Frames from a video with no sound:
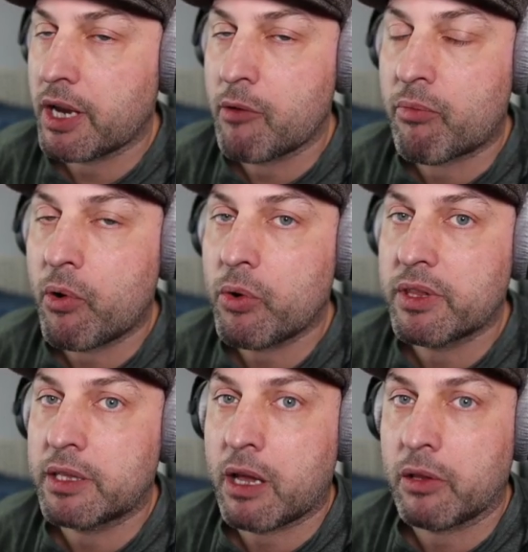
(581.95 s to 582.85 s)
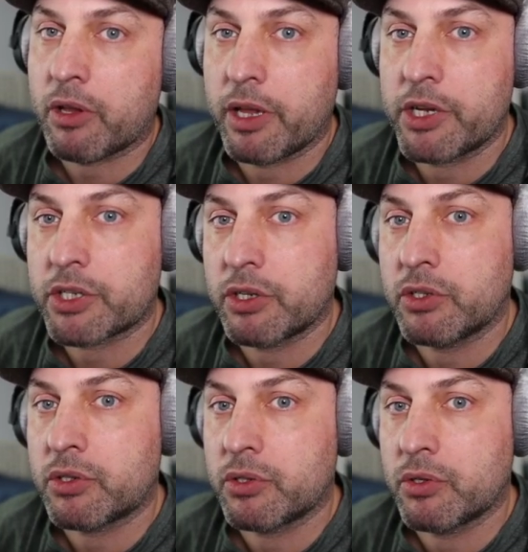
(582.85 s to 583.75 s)
I broke that calculation
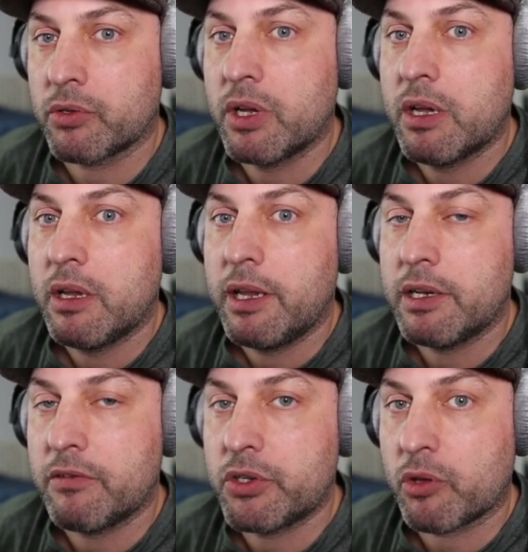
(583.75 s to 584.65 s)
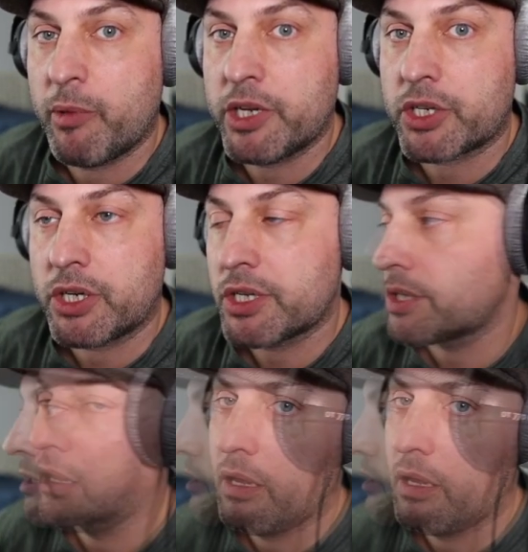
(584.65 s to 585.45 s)
into individual measures